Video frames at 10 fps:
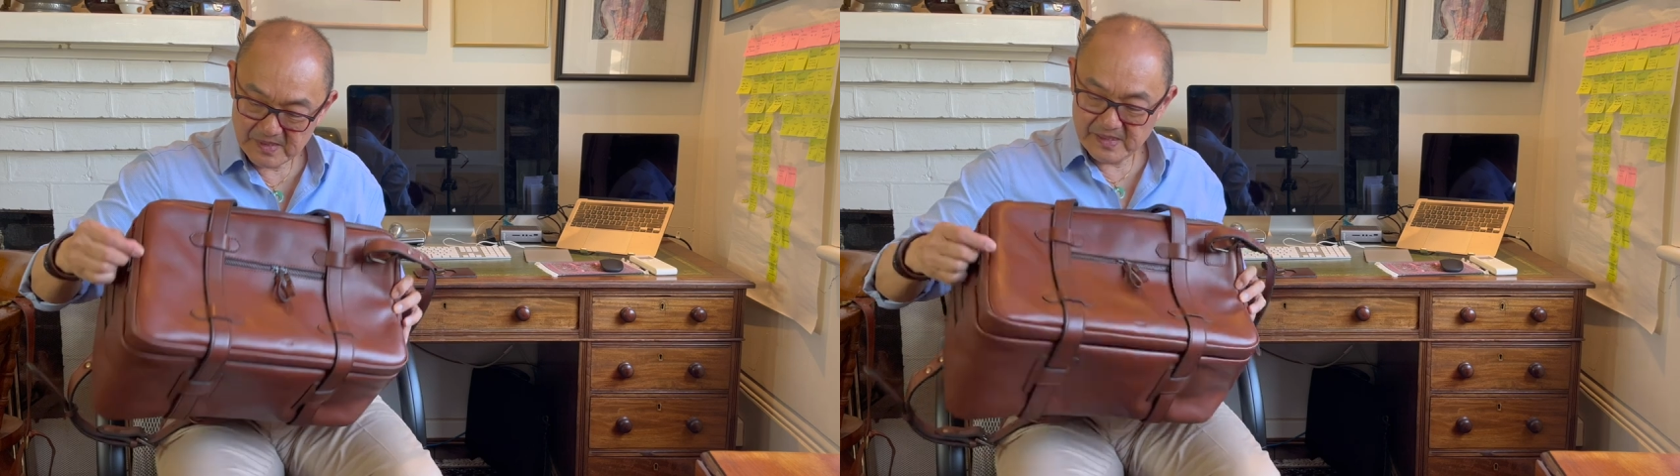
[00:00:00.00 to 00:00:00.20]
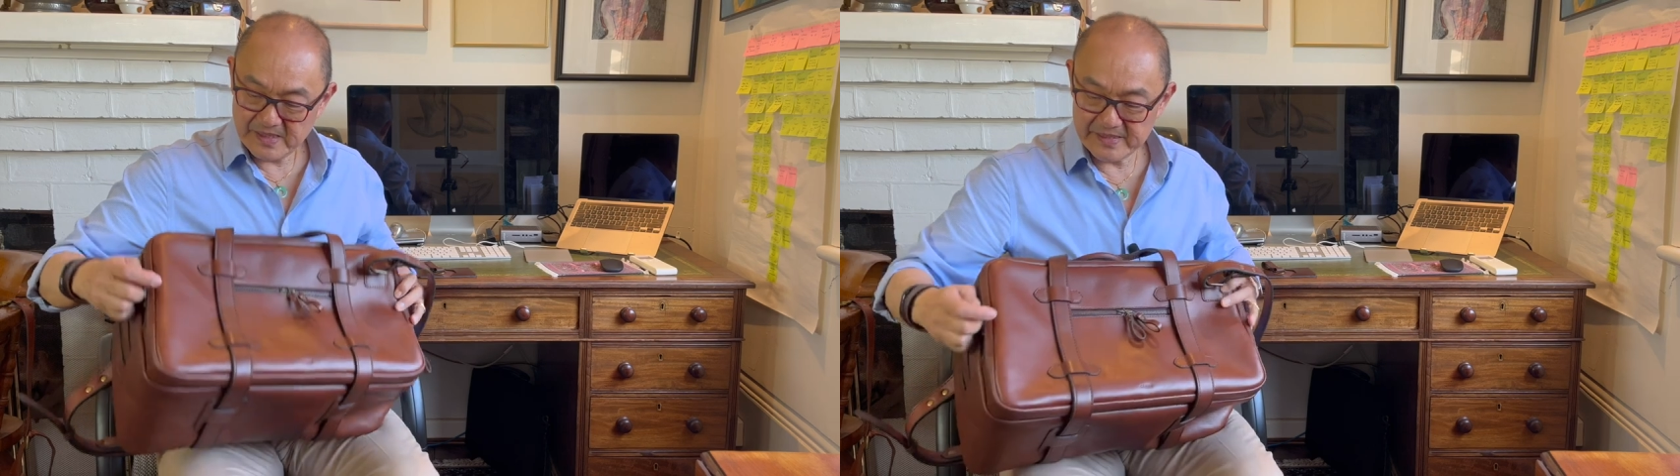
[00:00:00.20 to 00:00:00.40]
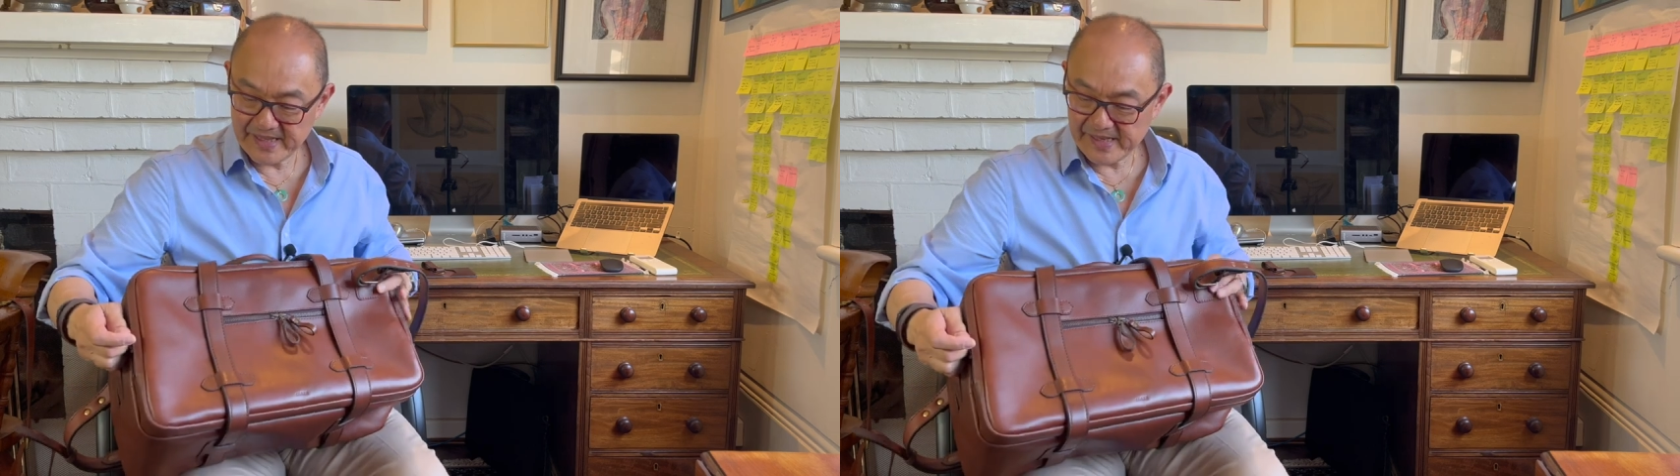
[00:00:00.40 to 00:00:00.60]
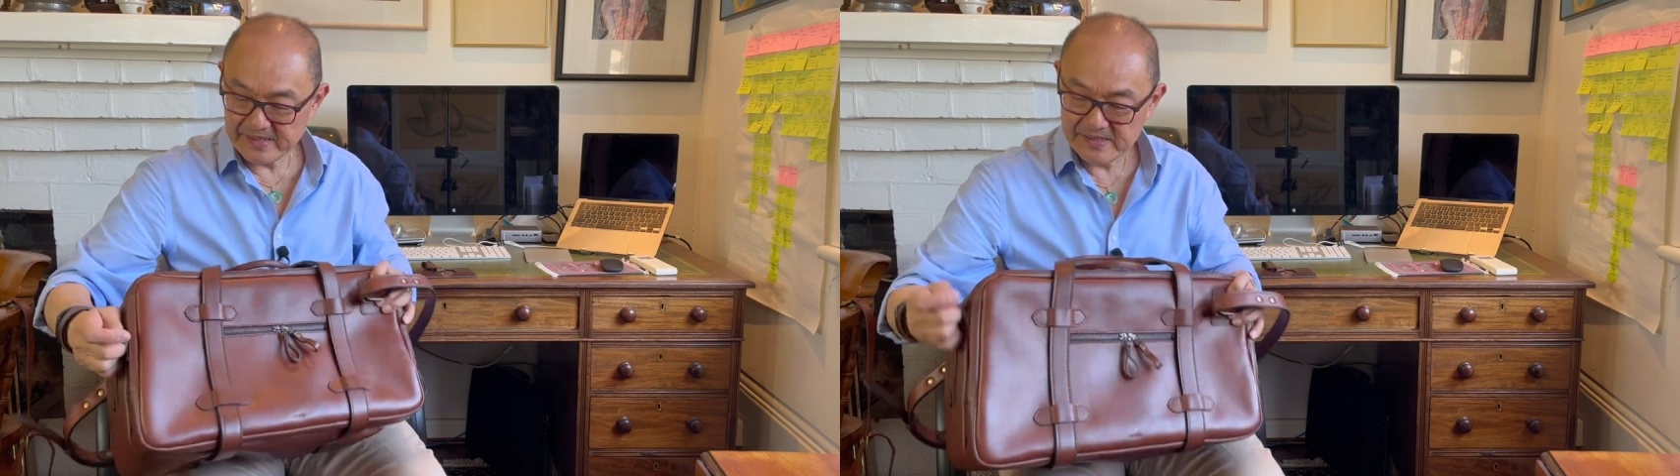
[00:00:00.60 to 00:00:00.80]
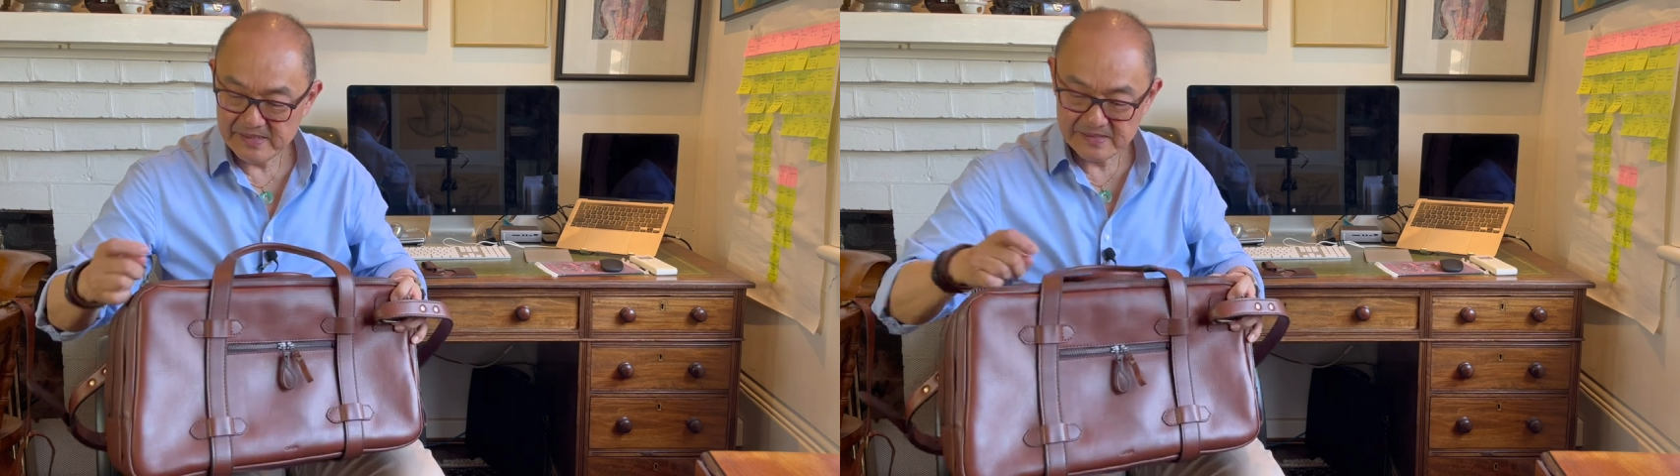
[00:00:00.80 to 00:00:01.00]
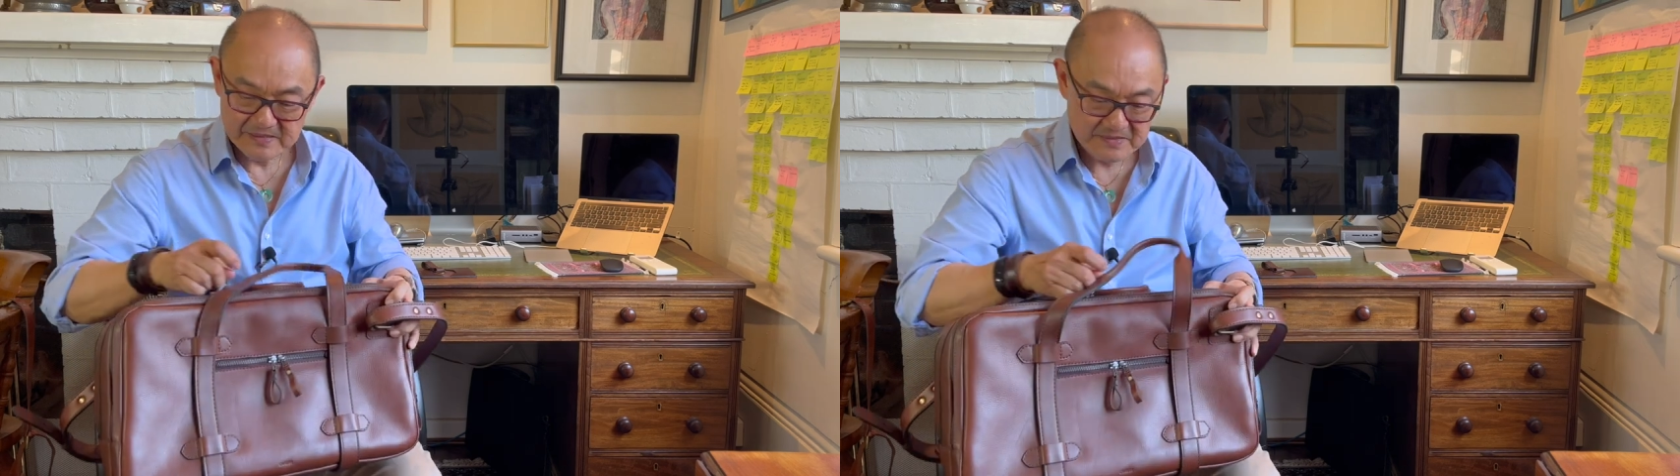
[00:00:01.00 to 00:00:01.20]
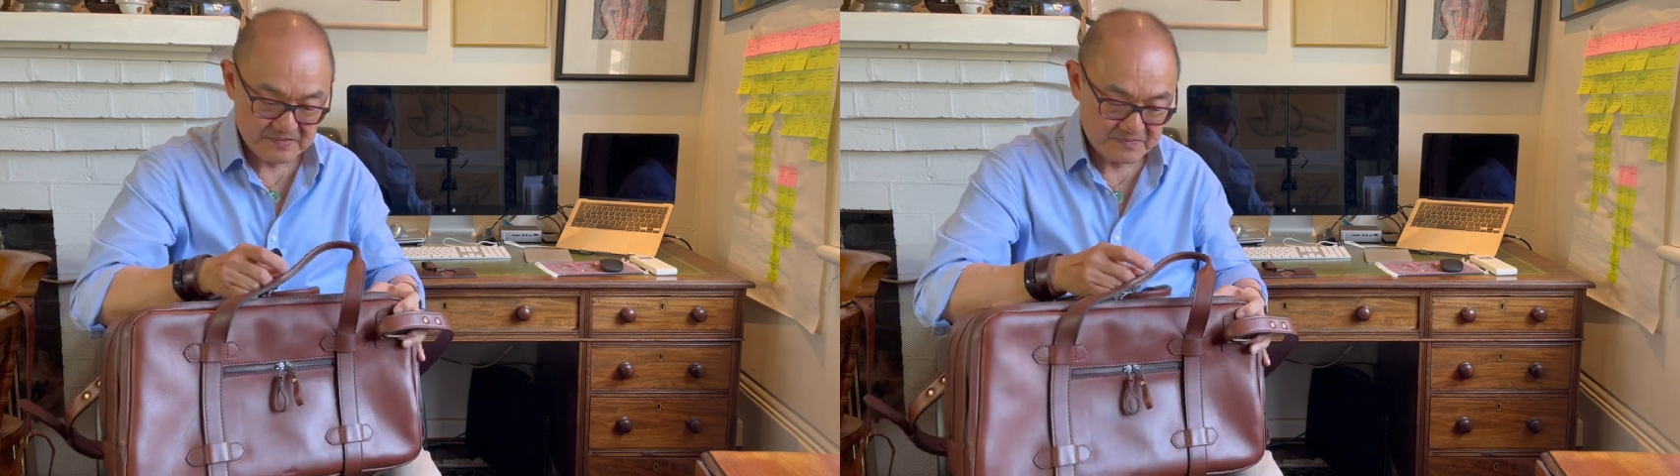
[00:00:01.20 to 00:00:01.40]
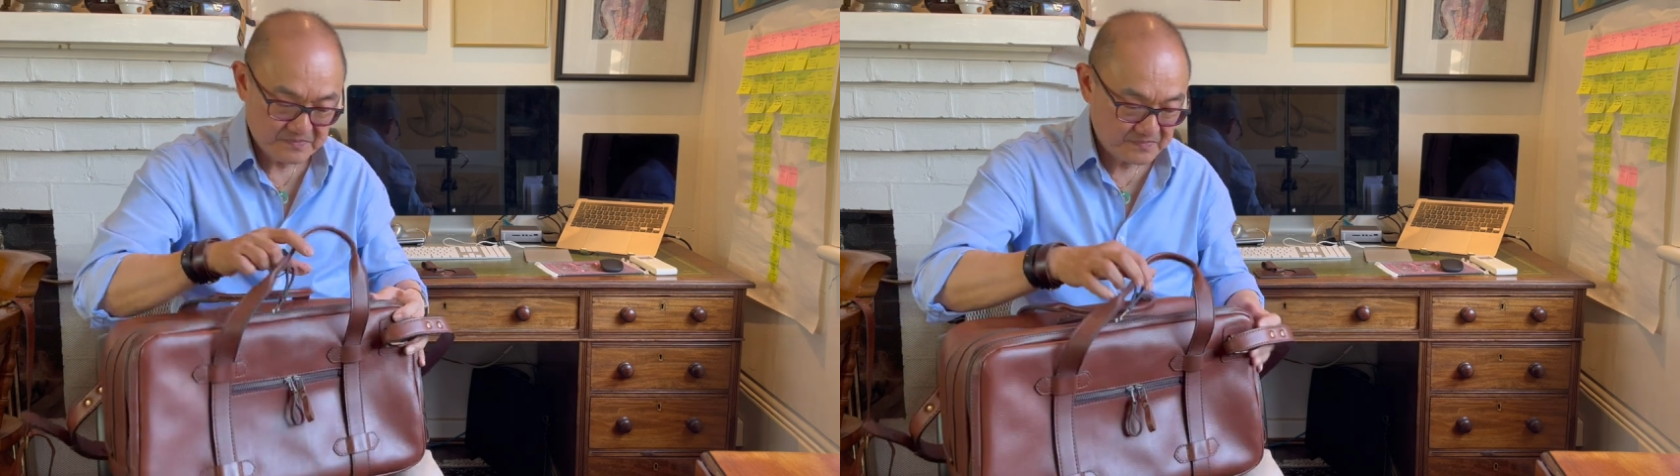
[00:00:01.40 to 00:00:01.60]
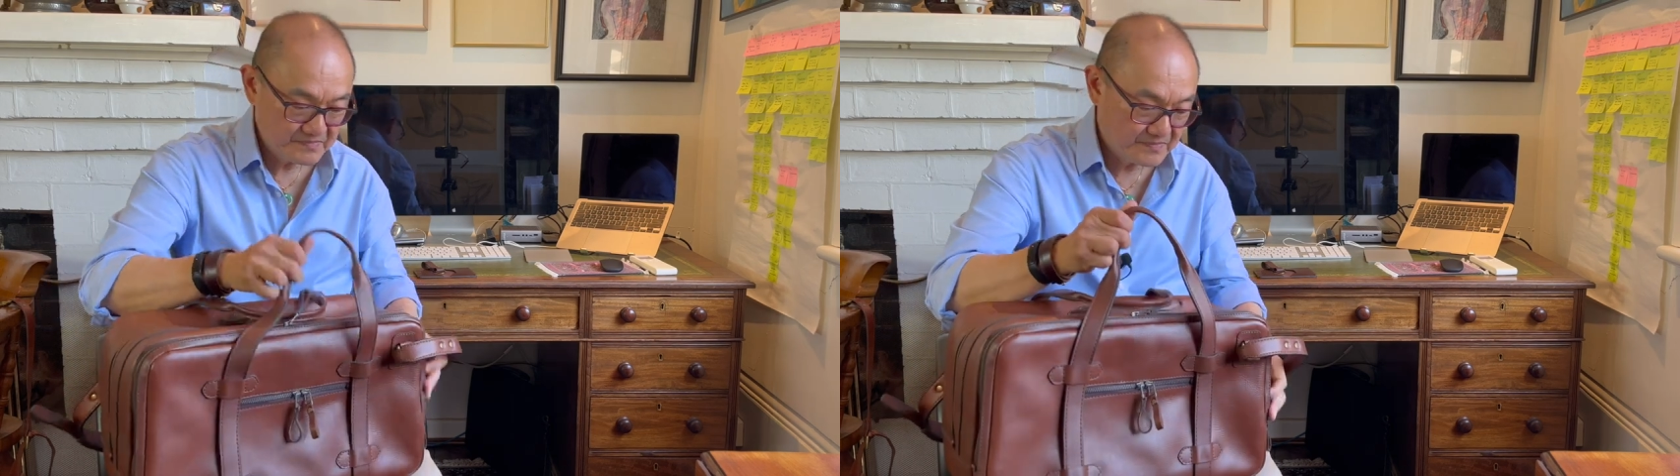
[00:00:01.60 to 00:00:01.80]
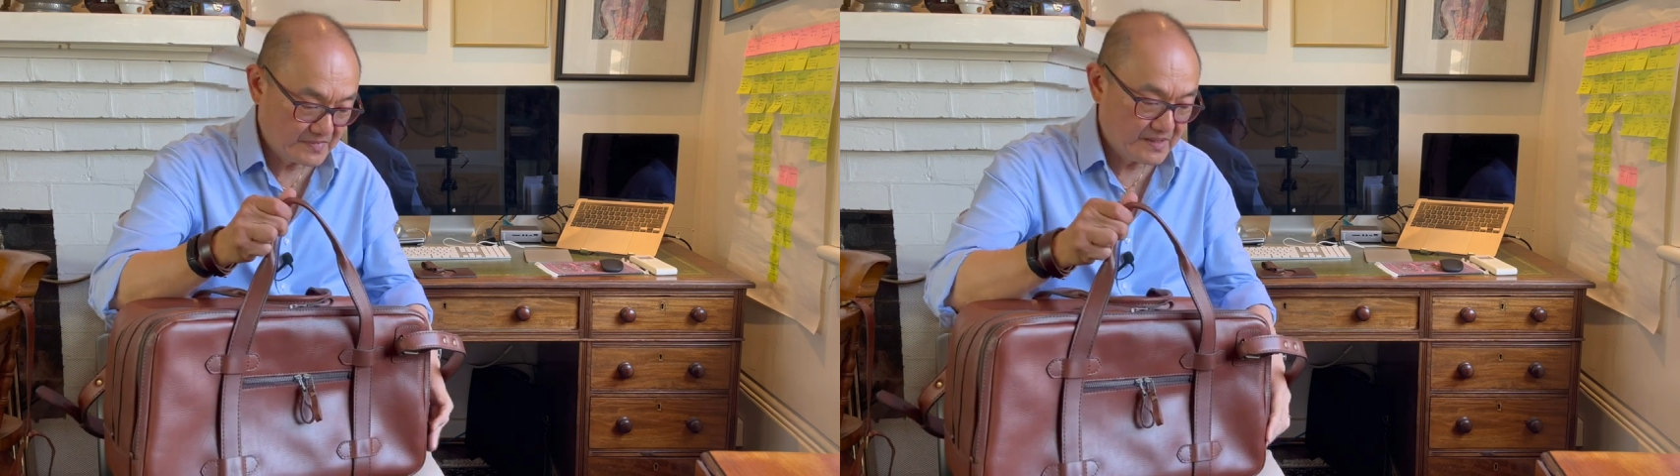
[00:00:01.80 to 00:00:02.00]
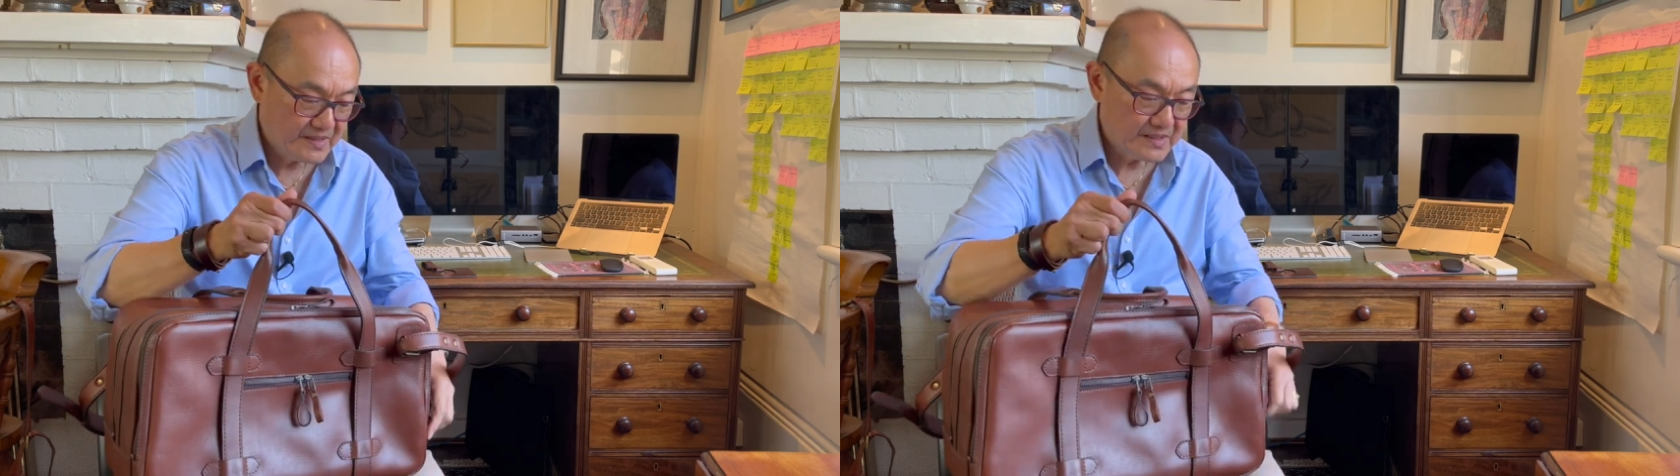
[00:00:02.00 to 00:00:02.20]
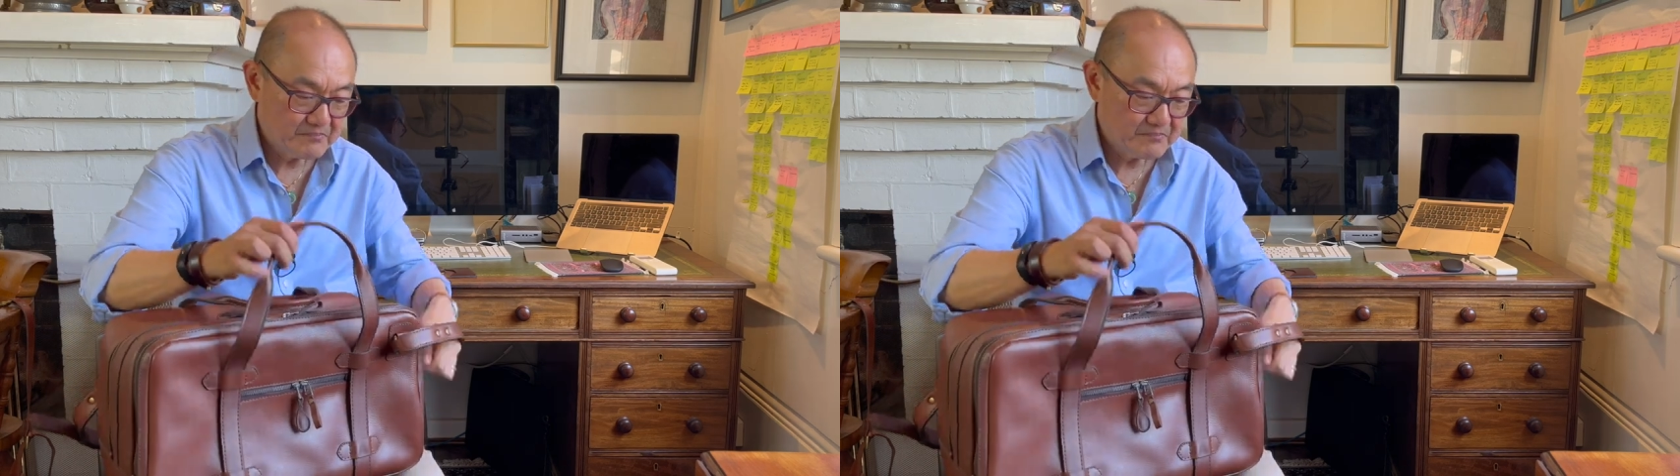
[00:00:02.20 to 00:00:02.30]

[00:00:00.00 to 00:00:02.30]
And then the